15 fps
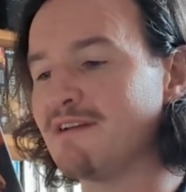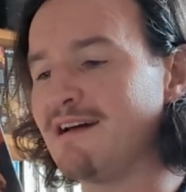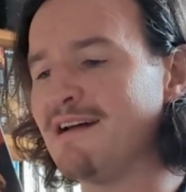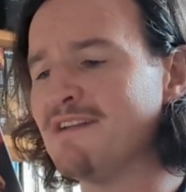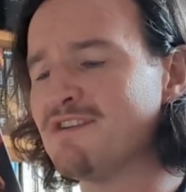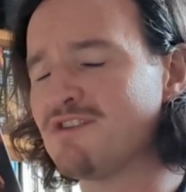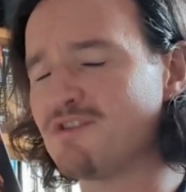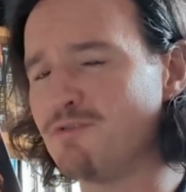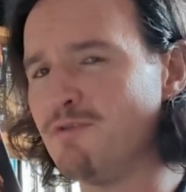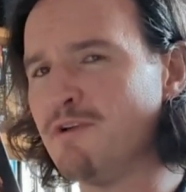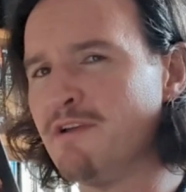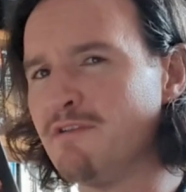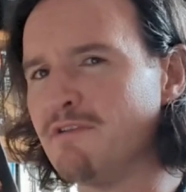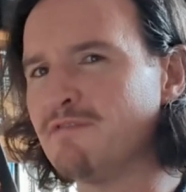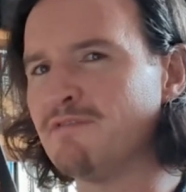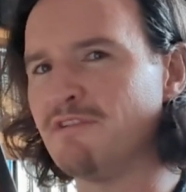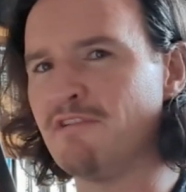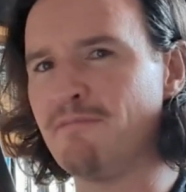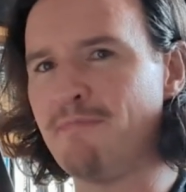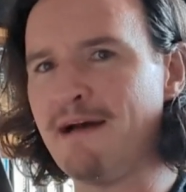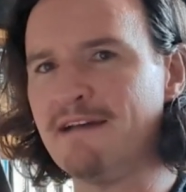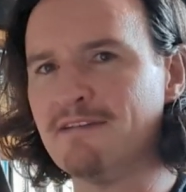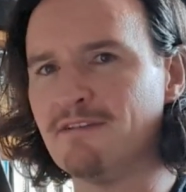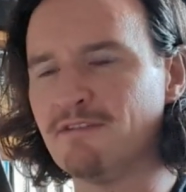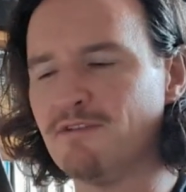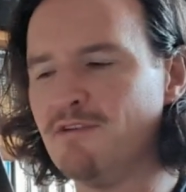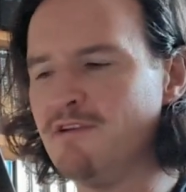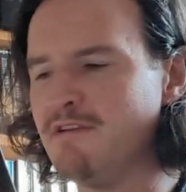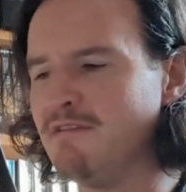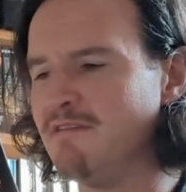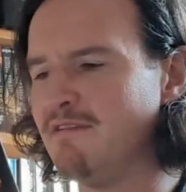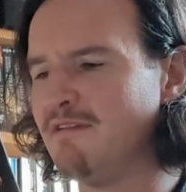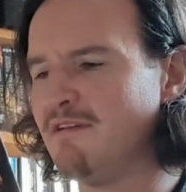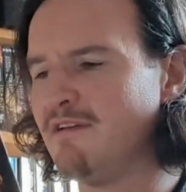and strong enough to have battled on,